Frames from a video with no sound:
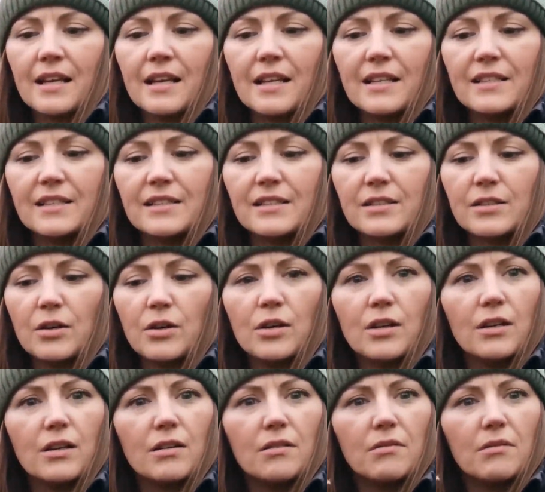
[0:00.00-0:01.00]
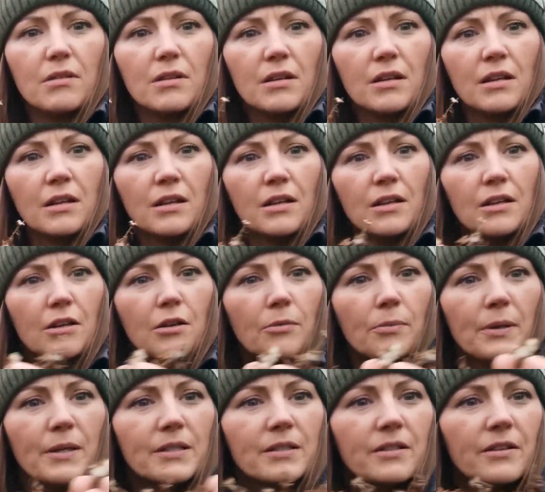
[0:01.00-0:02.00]
It's got little
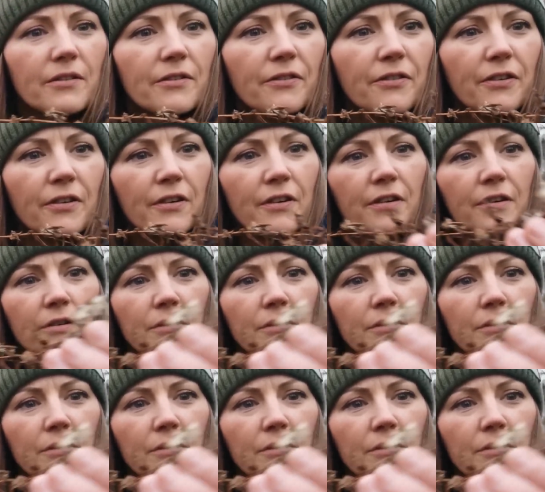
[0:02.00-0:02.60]
bits of